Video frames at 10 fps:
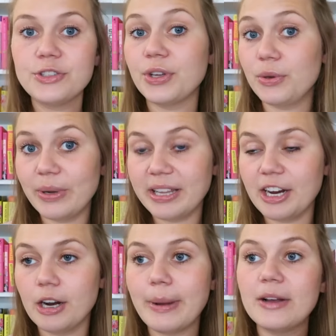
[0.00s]
So you will
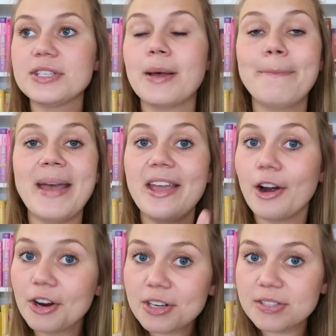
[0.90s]
hear about some May
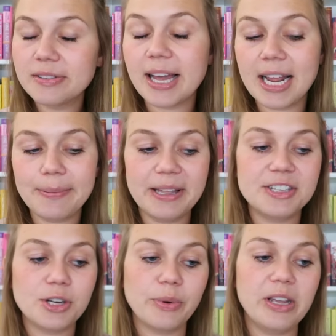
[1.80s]
arcs that I
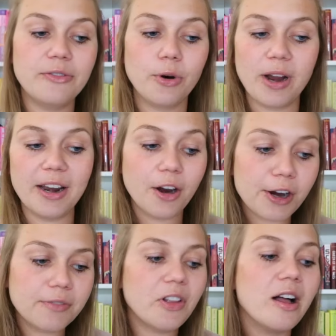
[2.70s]
plan to read for an
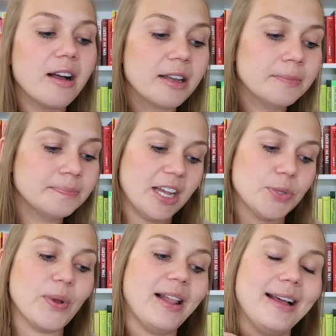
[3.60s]
arc vlog,
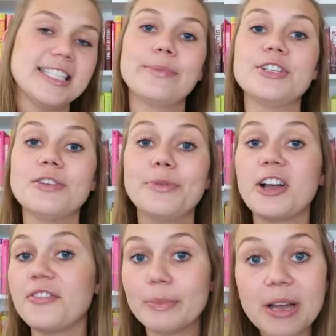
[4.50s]
as well as a bunch of
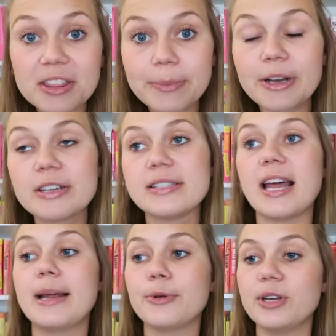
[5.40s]
book of the month books
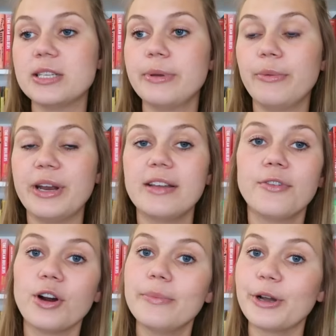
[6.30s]
that I'm going to be reading
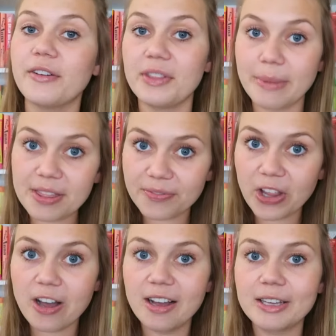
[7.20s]
for a book of the month
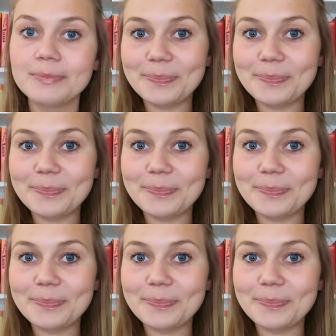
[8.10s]
vlog.